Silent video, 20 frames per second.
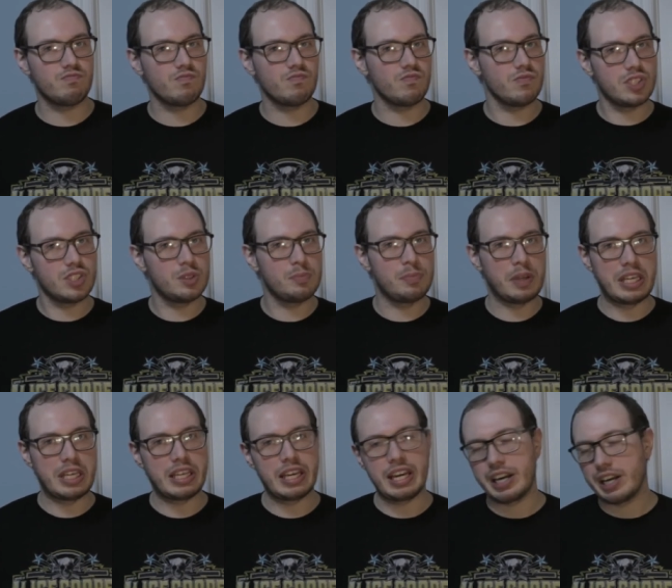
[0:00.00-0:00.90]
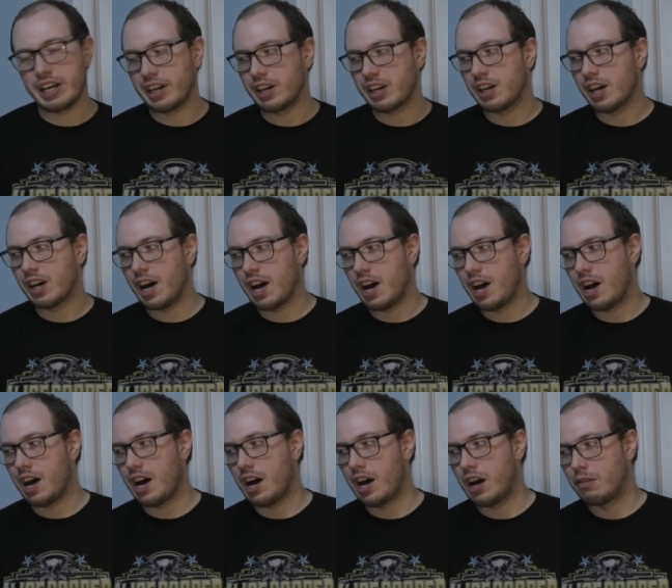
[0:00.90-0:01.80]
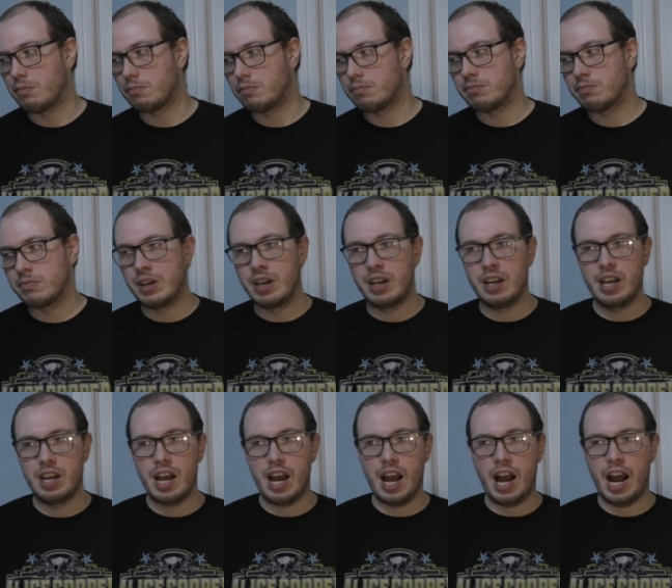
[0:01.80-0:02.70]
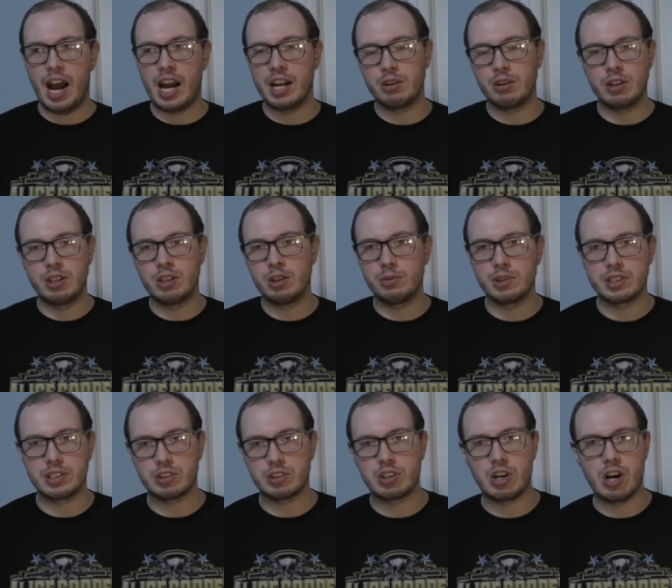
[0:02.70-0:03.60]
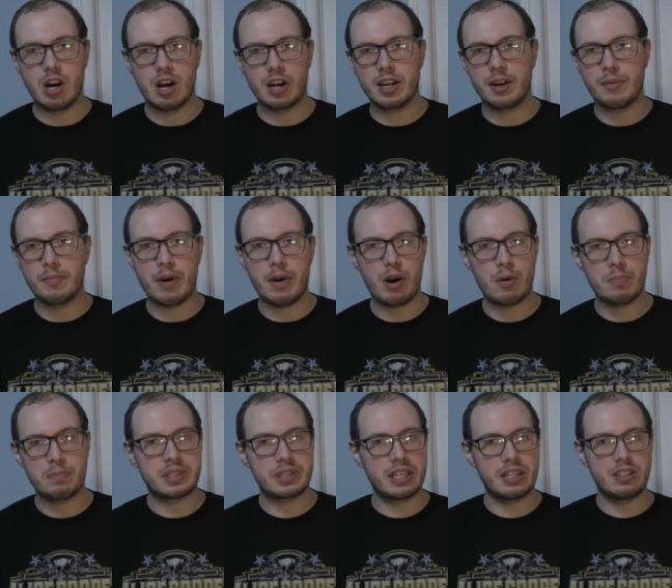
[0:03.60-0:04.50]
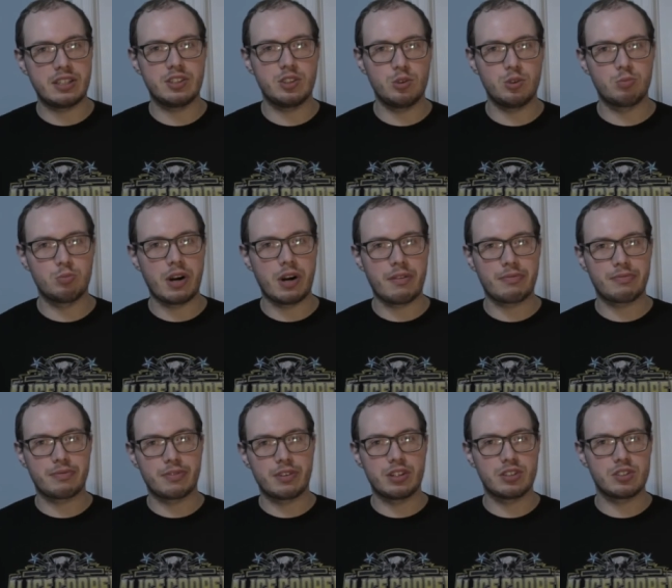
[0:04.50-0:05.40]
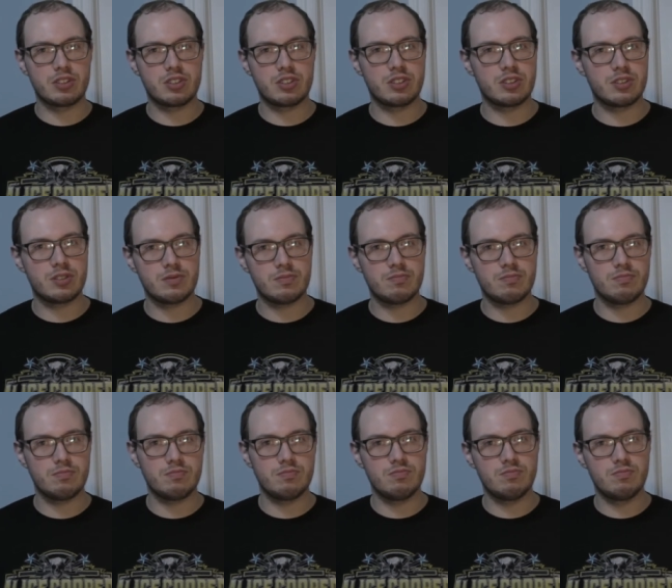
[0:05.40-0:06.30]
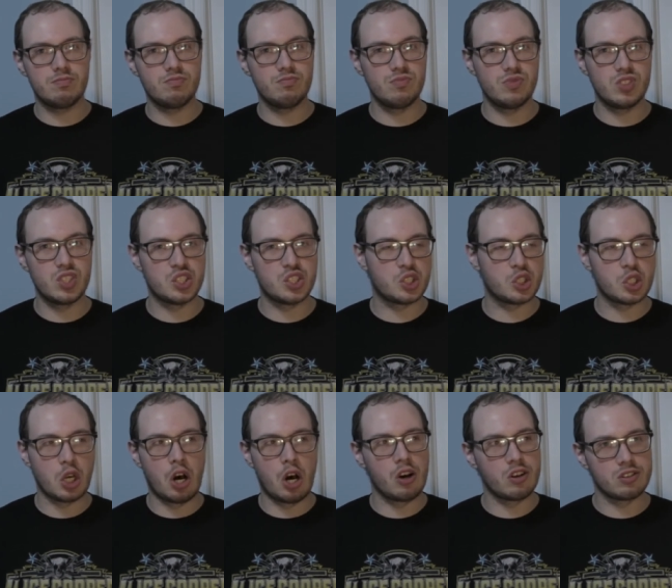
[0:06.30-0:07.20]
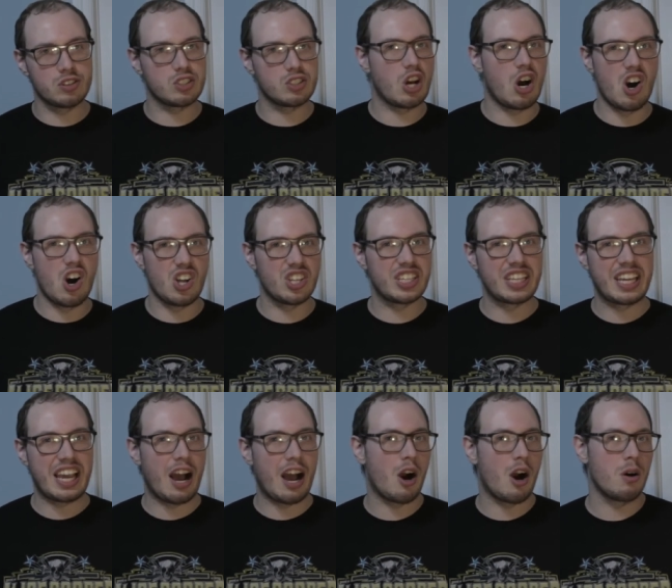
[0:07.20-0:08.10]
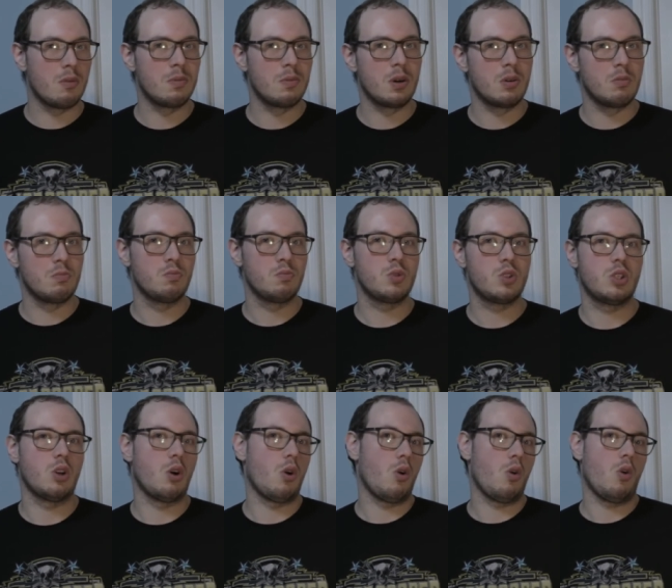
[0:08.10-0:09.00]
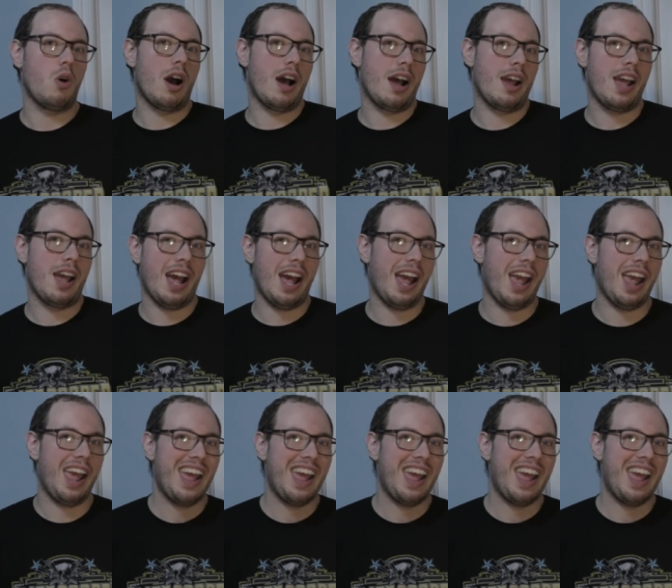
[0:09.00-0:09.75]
speaking. Um, I don't even know what they're talking about, but they do reference the songs on the album. So I,